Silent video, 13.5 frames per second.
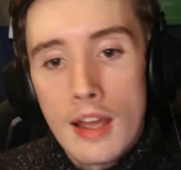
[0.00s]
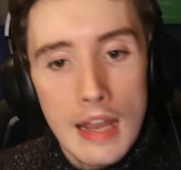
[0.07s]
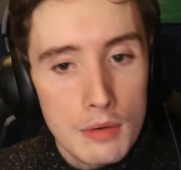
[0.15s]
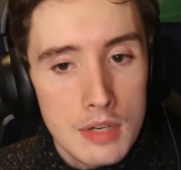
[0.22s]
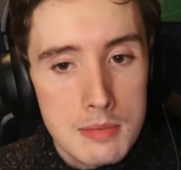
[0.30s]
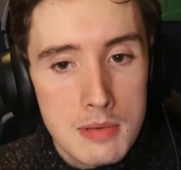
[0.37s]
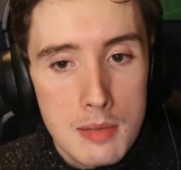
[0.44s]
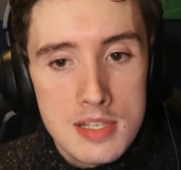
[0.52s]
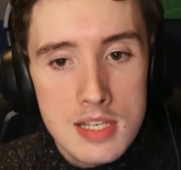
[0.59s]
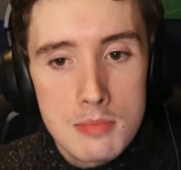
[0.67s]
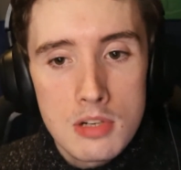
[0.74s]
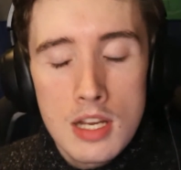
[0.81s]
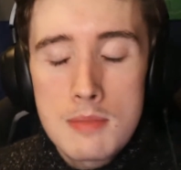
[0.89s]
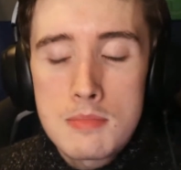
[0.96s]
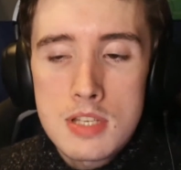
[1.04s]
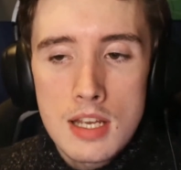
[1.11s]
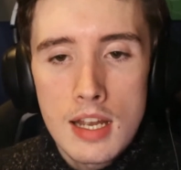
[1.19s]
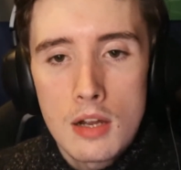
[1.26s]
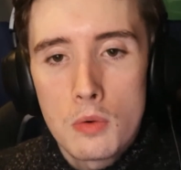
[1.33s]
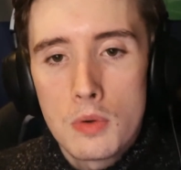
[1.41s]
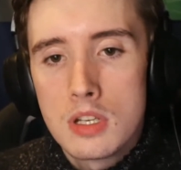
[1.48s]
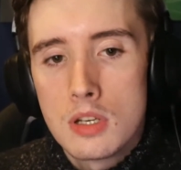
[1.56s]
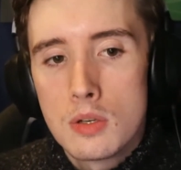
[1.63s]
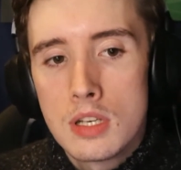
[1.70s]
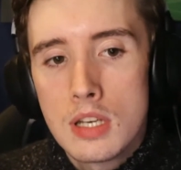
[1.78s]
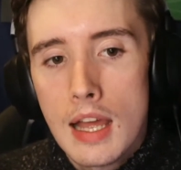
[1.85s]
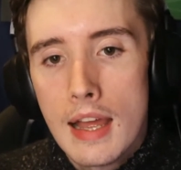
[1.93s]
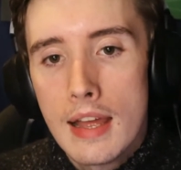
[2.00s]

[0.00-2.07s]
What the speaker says: Howdy, baby Zebra Games. How are we doing?